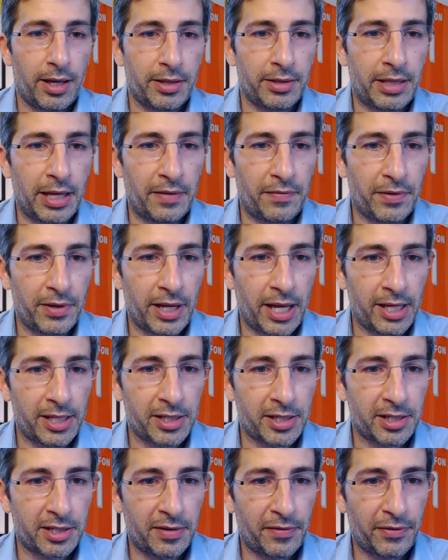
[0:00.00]
Devin
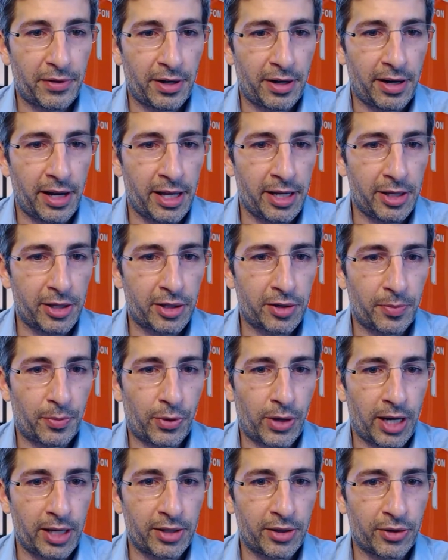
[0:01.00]
asks if there are any
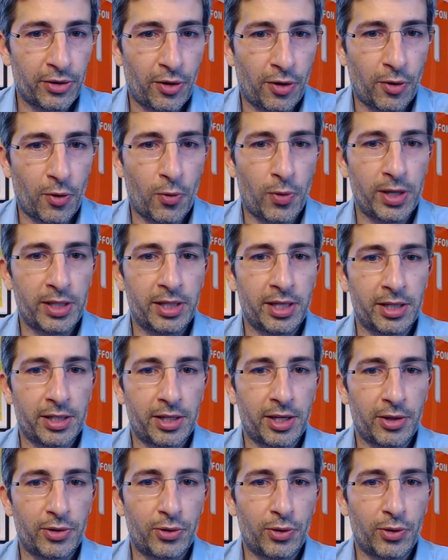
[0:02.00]
surprises or quizzes